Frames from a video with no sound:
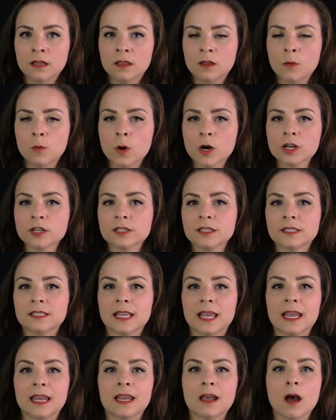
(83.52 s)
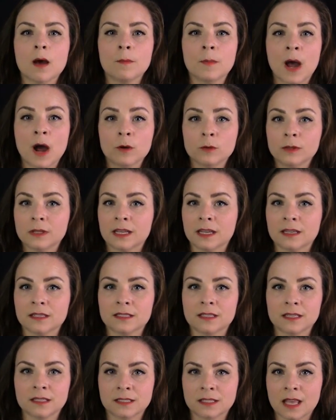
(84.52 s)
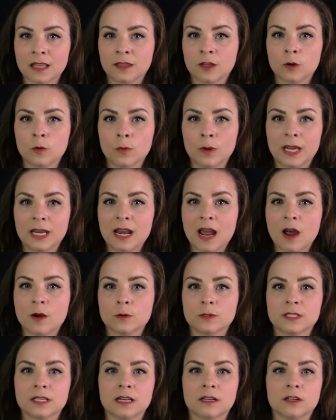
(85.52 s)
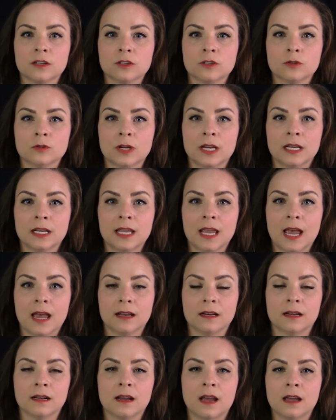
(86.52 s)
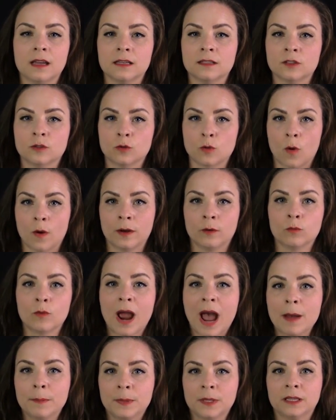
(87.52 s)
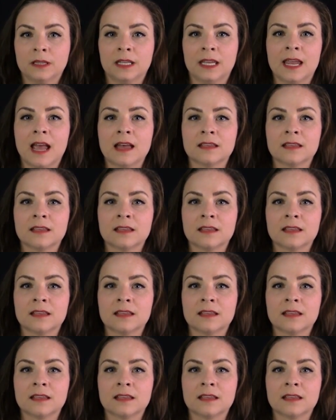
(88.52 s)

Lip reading: The worst thing about this is that the greenhouse industry in Canada is growing rapidly,